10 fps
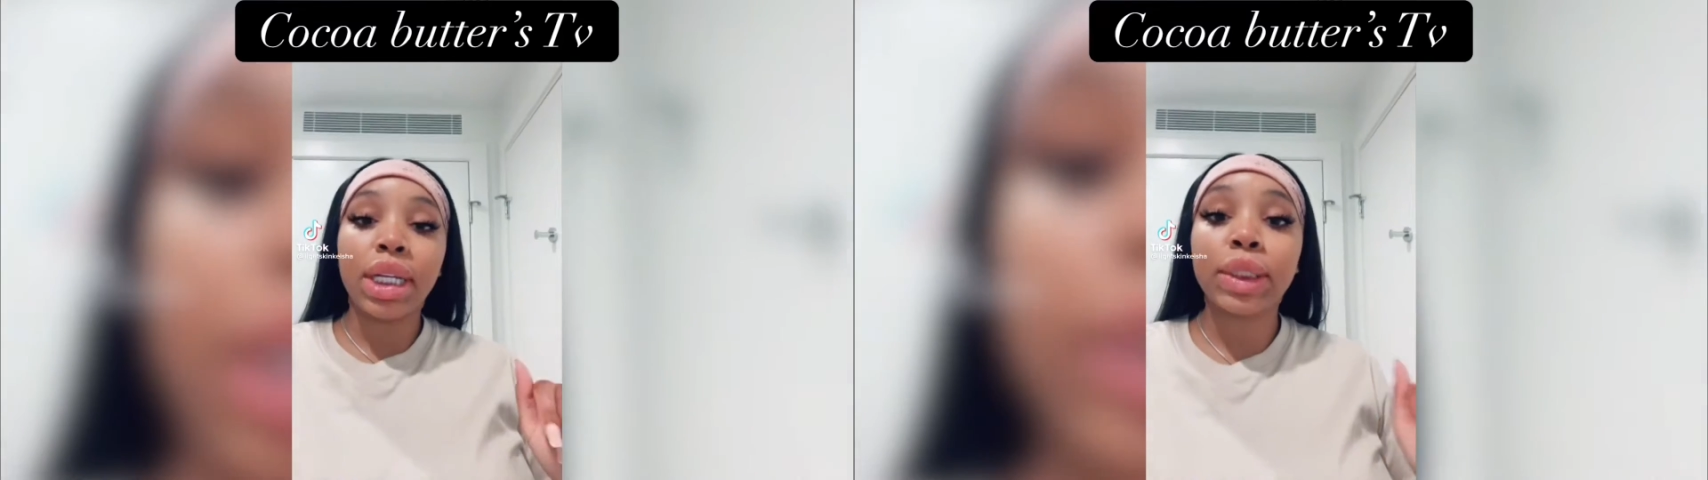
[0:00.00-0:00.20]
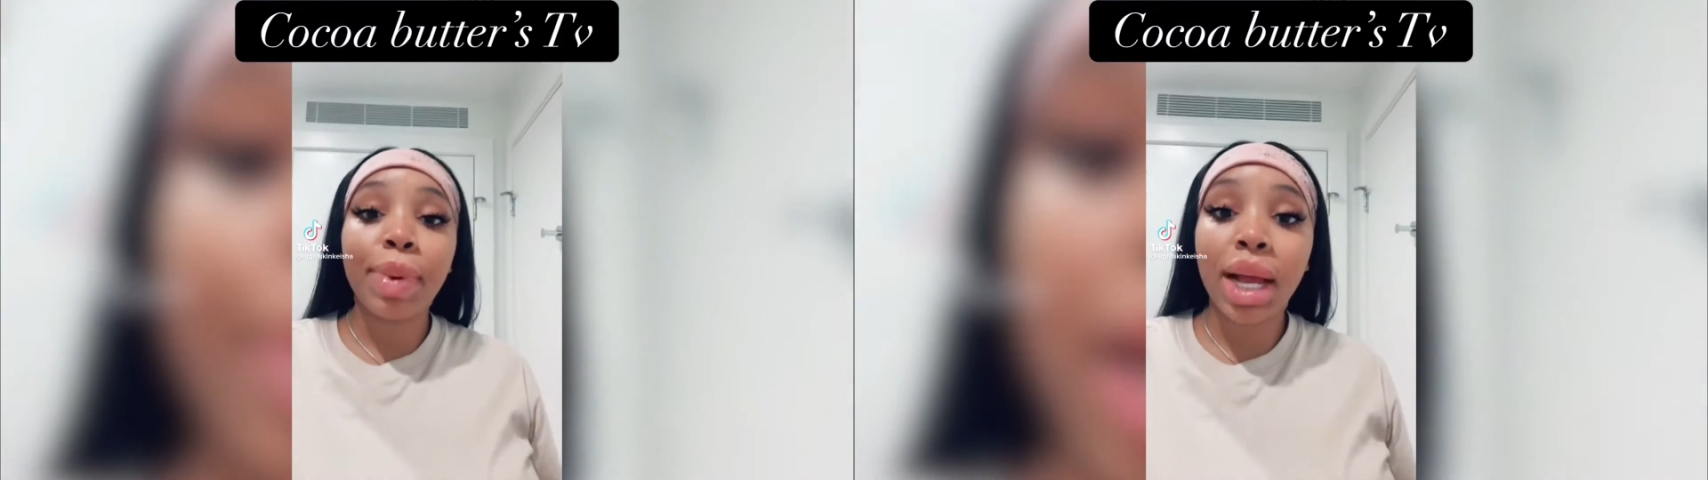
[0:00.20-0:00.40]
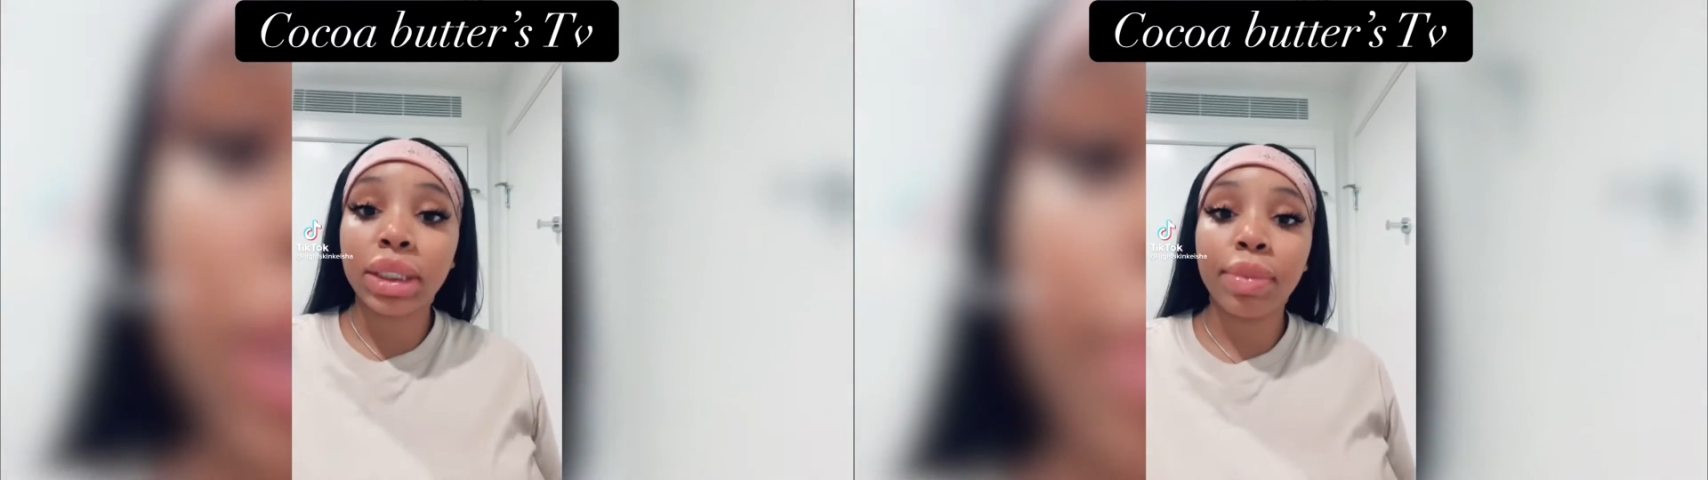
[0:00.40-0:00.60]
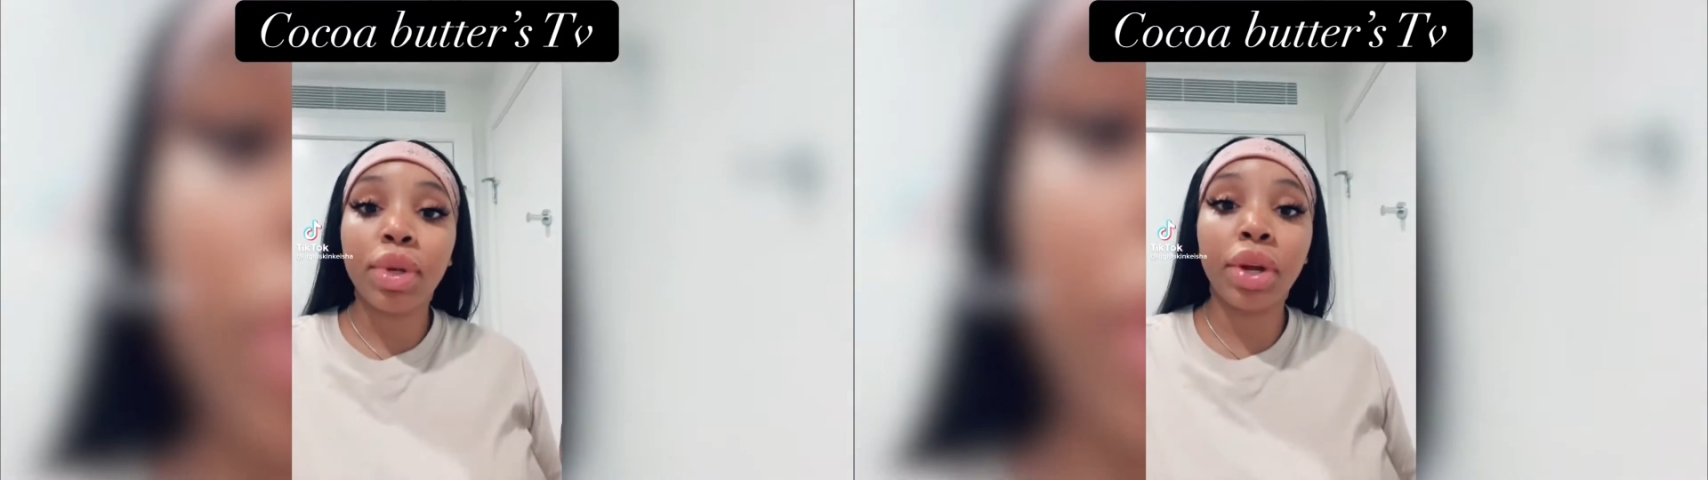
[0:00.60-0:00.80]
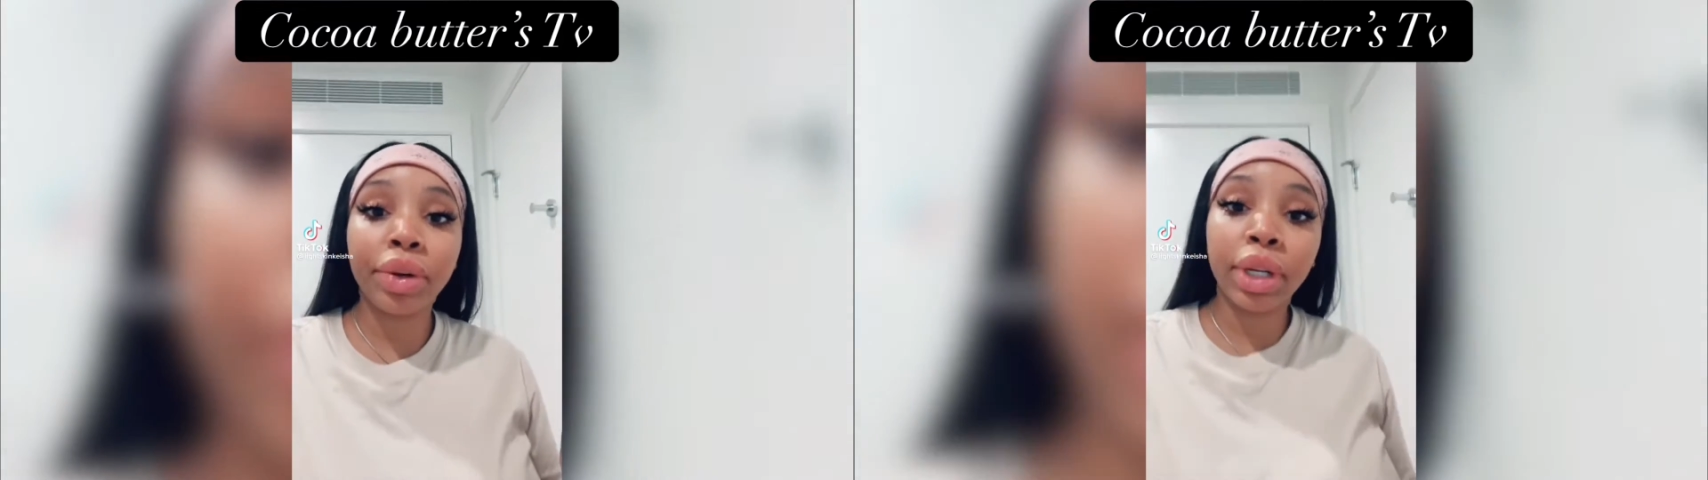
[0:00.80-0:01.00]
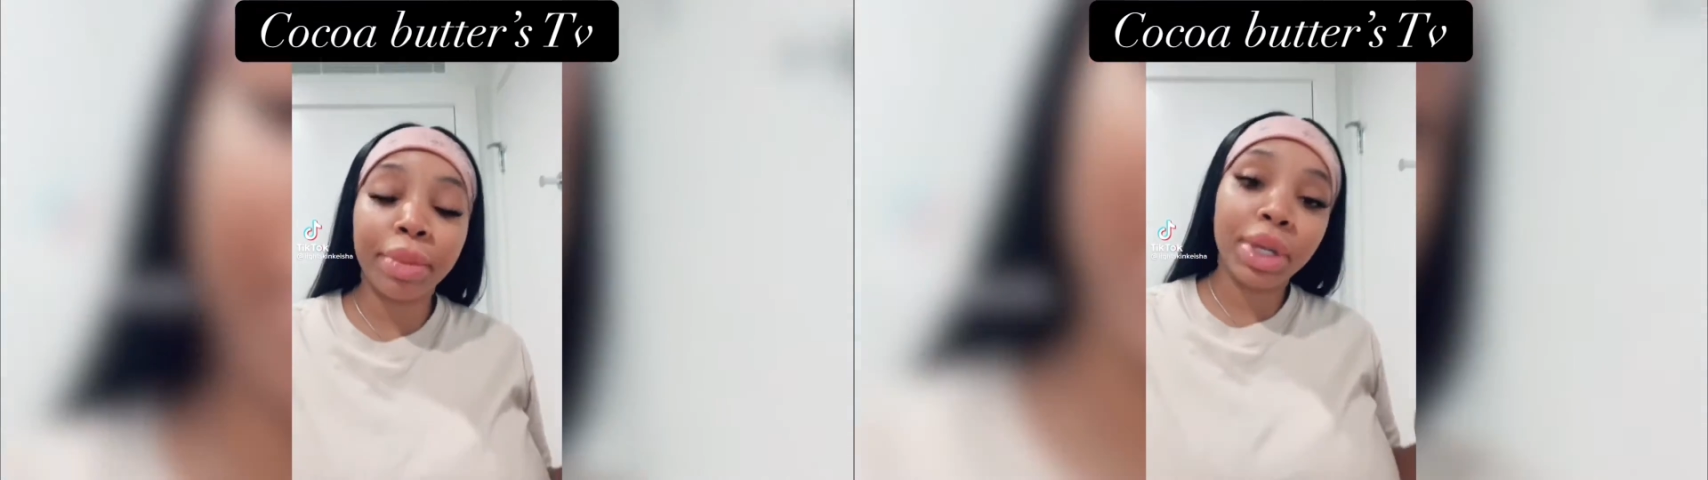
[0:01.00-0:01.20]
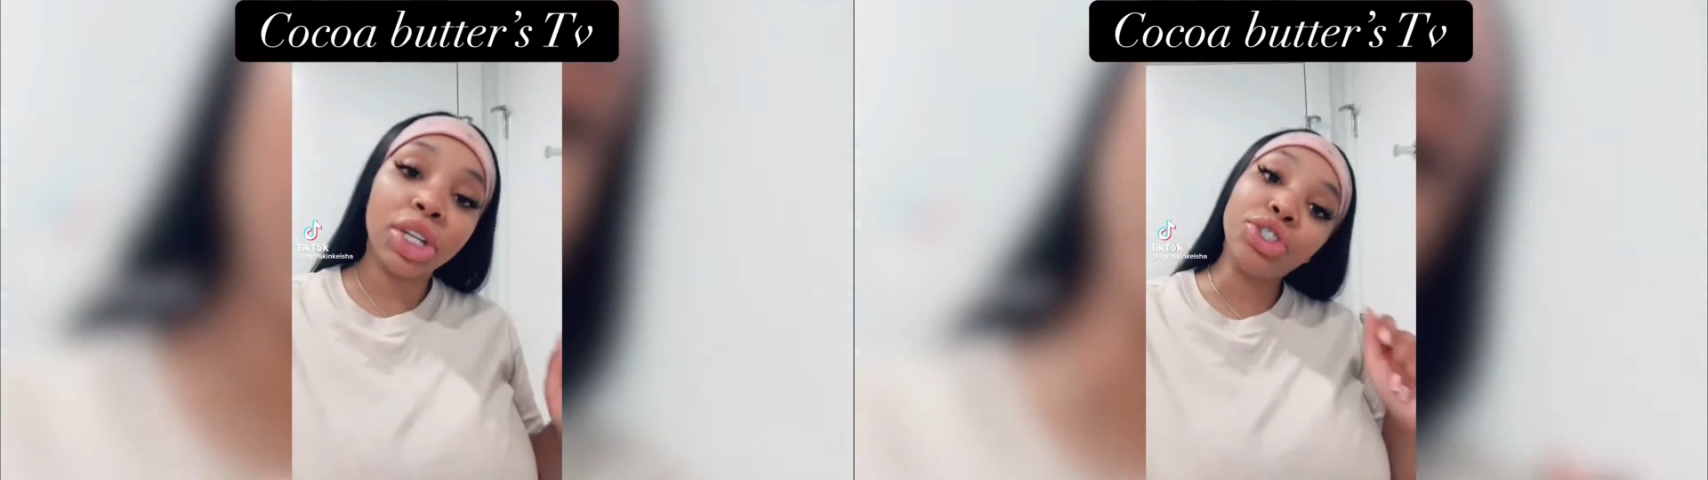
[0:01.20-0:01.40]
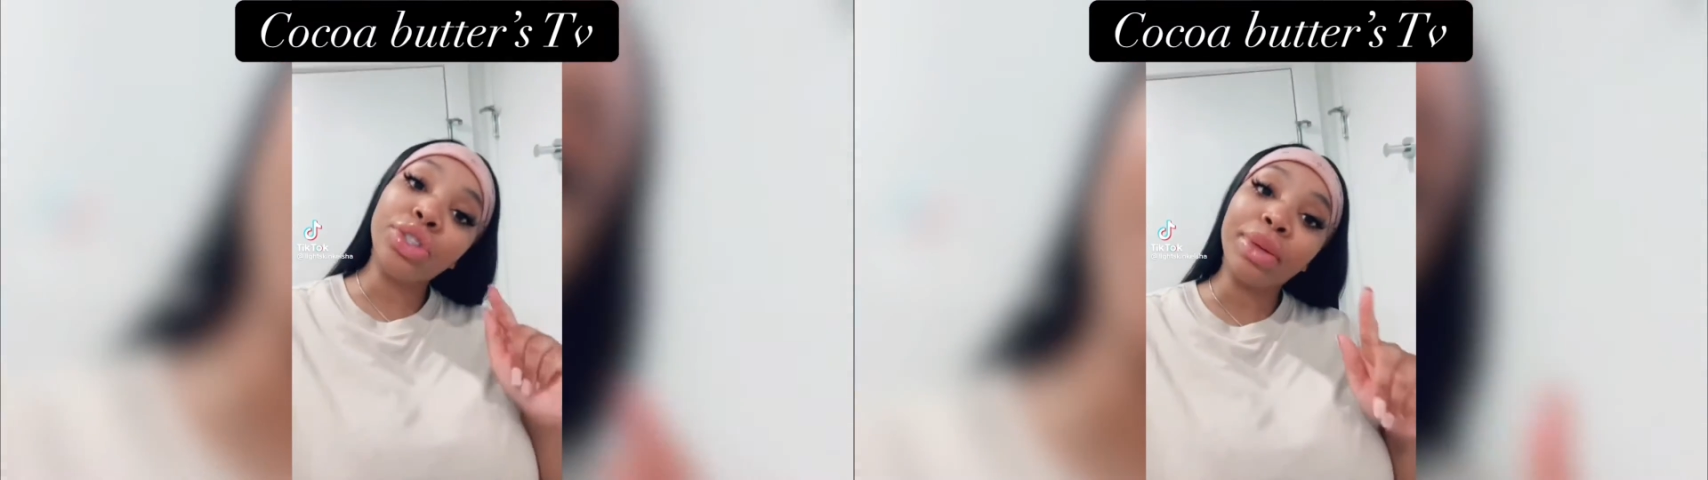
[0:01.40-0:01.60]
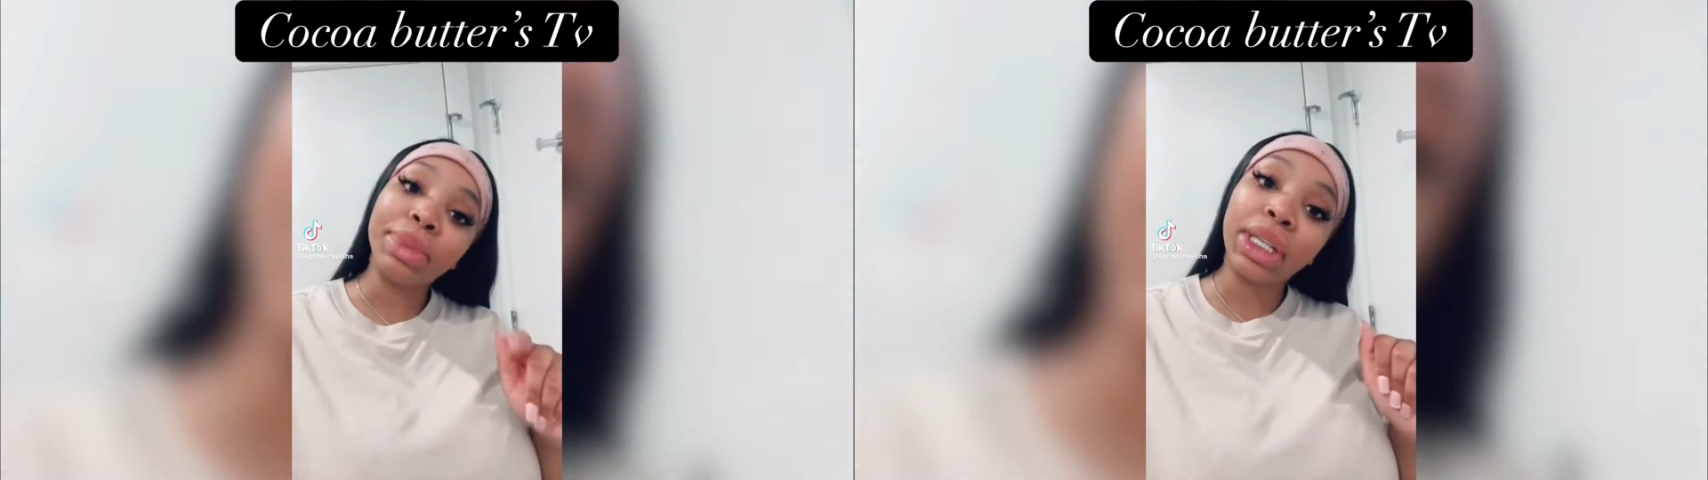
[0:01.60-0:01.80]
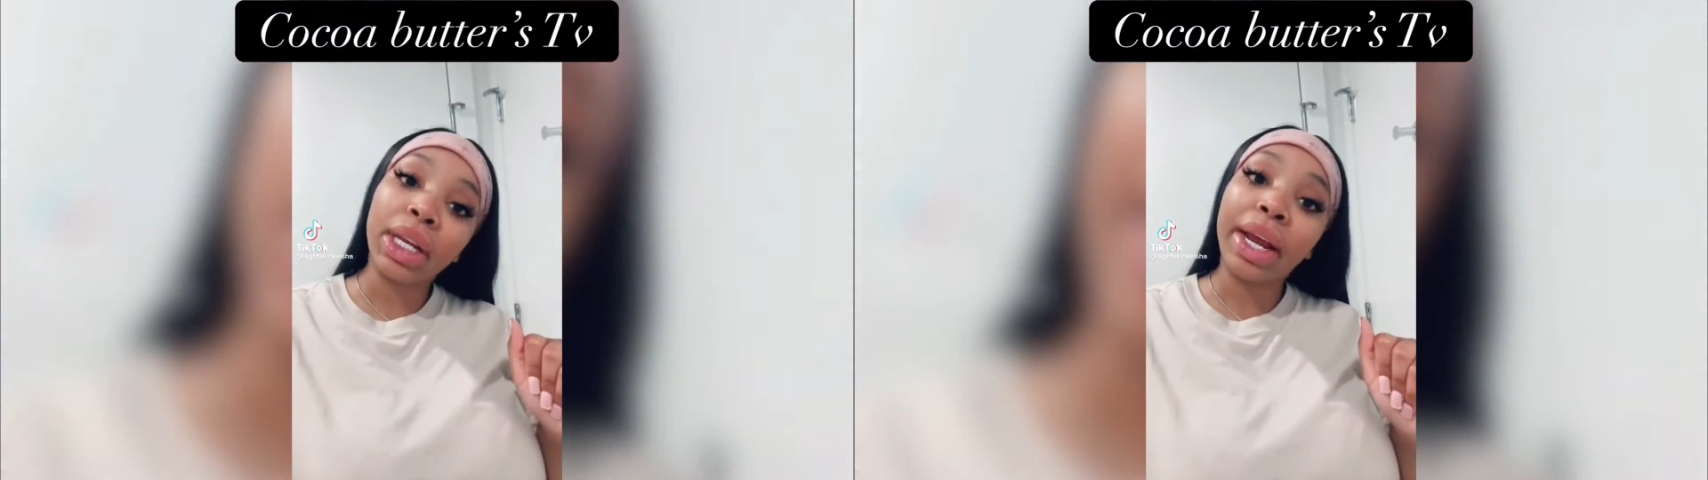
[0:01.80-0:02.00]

as possible on here because, you know what I'm saying,